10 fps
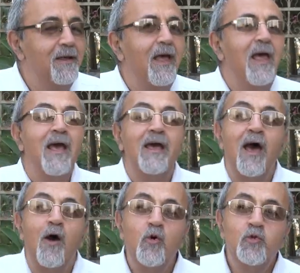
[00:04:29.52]
the Christian who
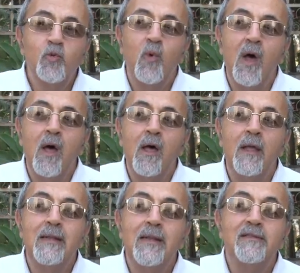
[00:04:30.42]
lives in Jerusalem,
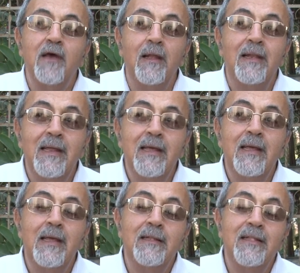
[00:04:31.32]
in Ramallah, in
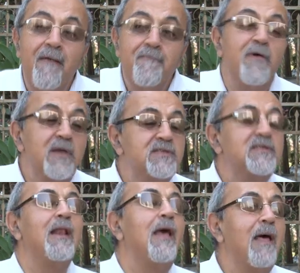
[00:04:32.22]
Bethlehem, in
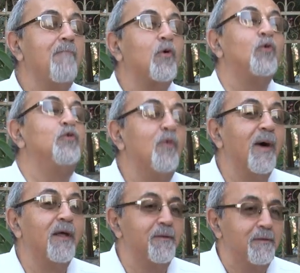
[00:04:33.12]
Zababde, or
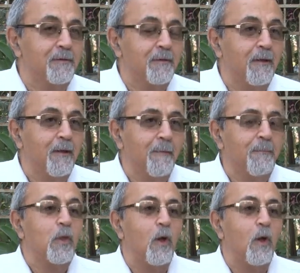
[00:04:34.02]
elsewhere says,